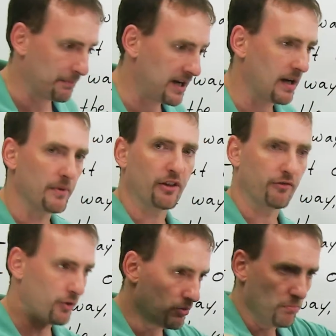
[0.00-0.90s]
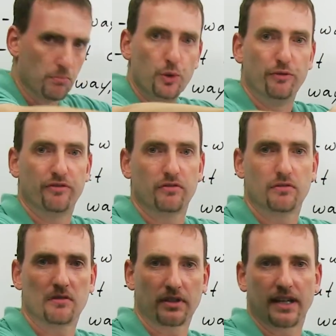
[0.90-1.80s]
I'm coming through, move.
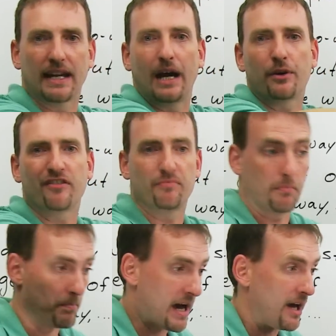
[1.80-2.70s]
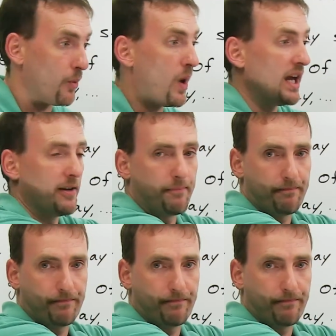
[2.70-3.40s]
Get out of my way.